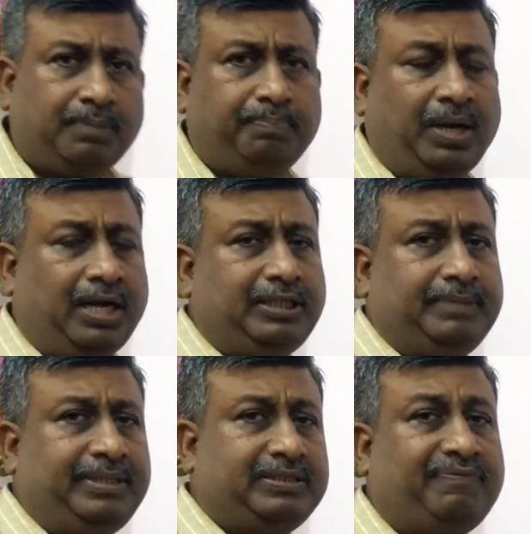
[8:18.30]
plant
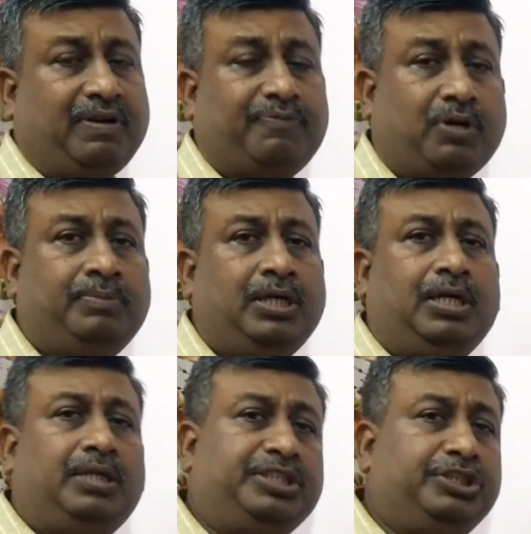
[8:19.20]
may suffer from
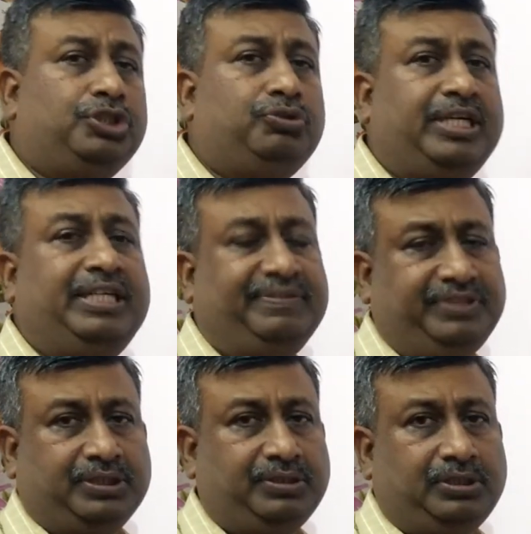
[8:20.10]
this nutrient
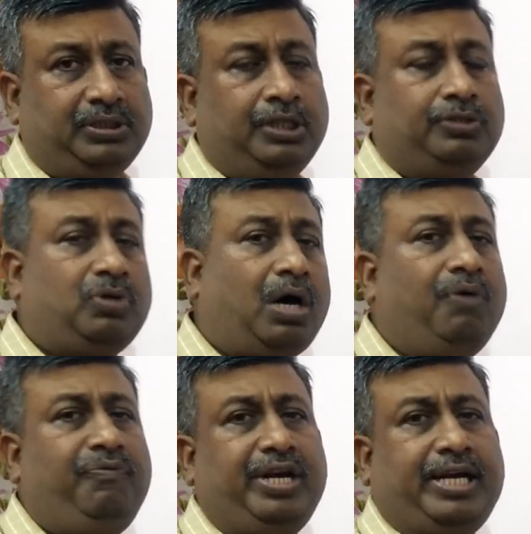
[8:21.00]
deficiency. So
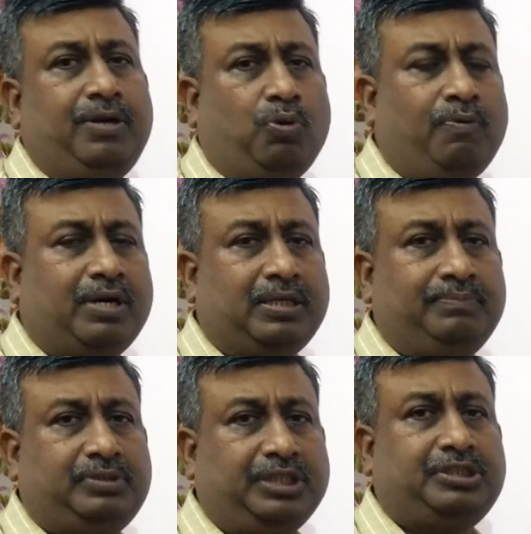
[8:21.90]
how we can
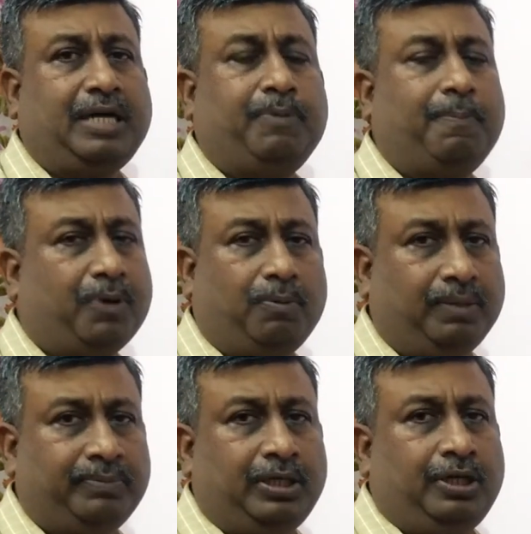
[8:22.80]
overcome such type of
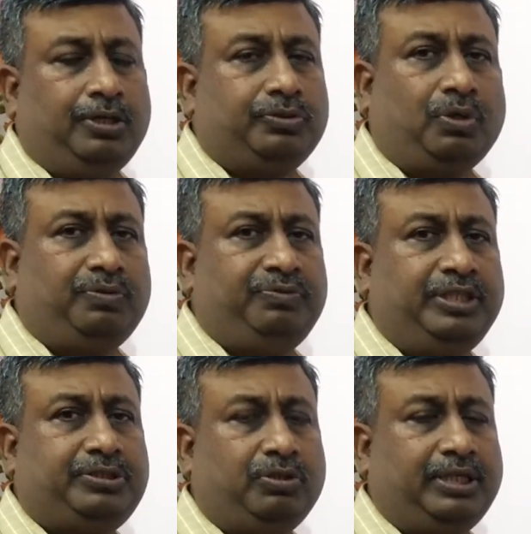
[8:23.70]
problem? So
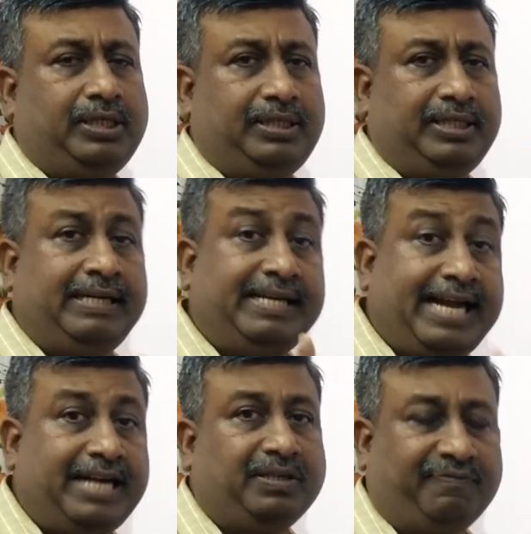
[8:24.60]
we should uh,
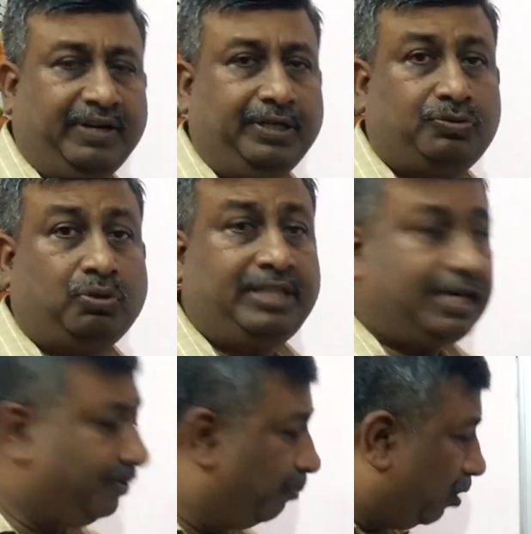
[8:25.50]
irrigate the field so
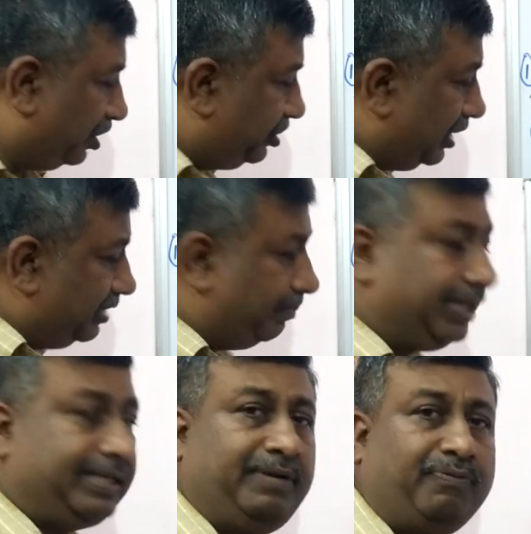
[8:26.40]
that moisture is
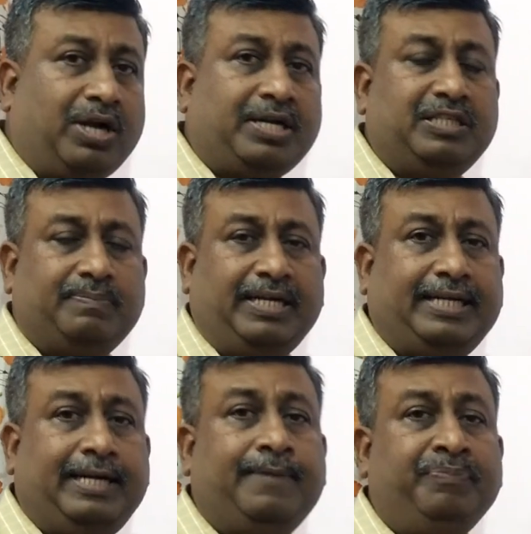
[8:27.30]
maintained, water is
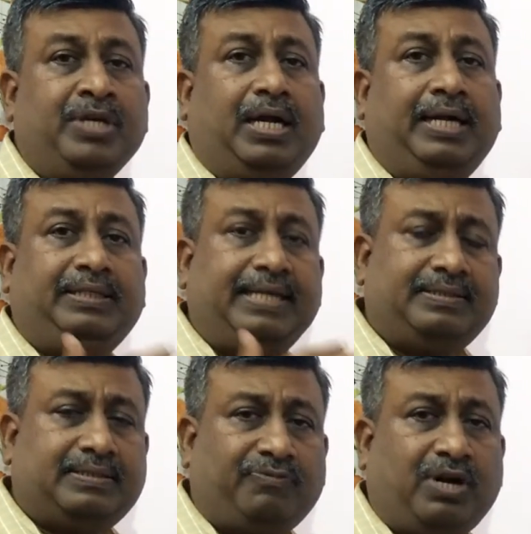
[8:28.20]
maintained and
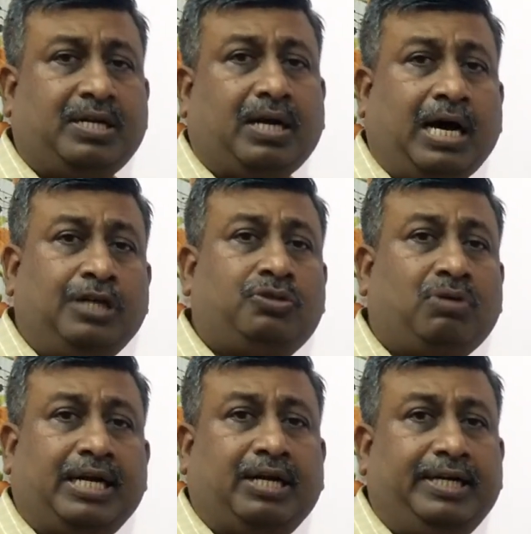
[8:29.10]
this water also
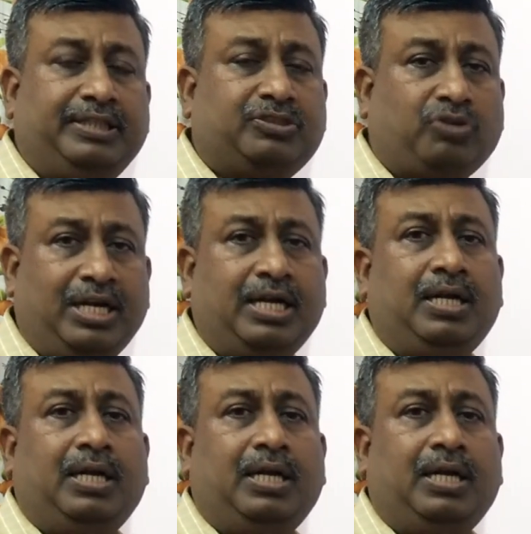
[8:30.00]
regulate the soil